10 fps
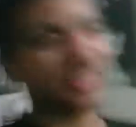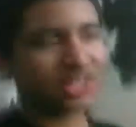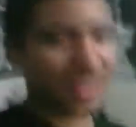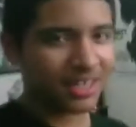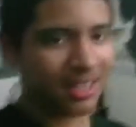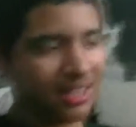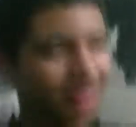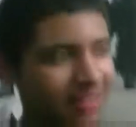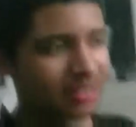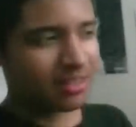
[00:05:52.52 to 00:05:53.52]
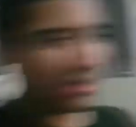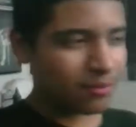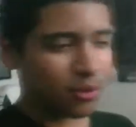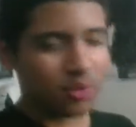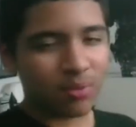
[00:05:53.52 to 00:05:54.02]
chicken.
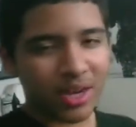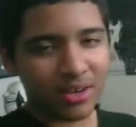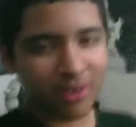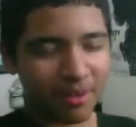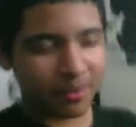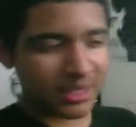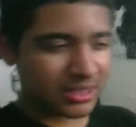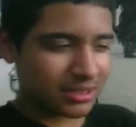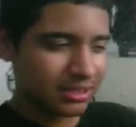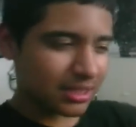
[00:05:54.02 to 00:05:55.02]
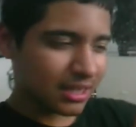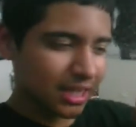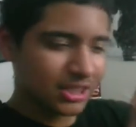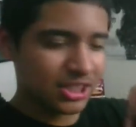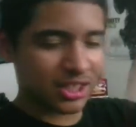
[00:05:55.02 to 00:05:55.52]
For a while, I mixed
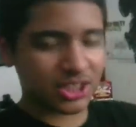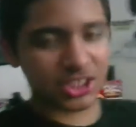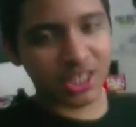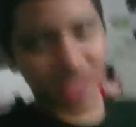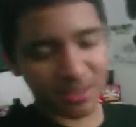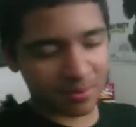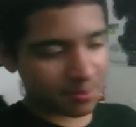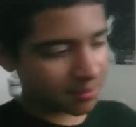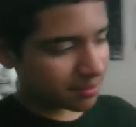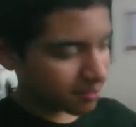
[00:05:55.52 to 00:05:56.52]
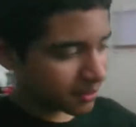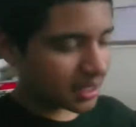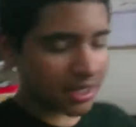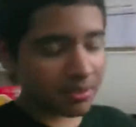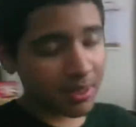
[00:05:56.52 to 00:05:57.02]
kitchen and chicken. But
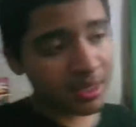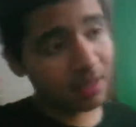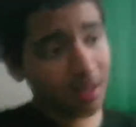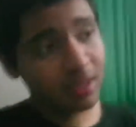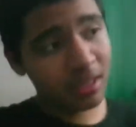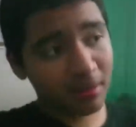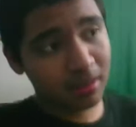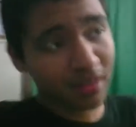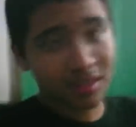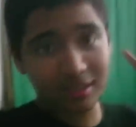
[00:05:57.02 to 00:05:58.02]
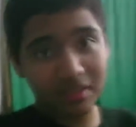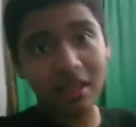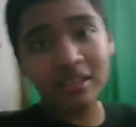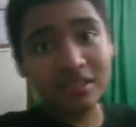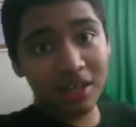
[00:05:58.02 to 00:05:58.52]
anyway, yeah, it's,
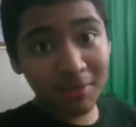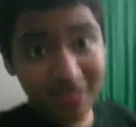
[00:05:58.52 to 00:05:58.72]
it's gonna be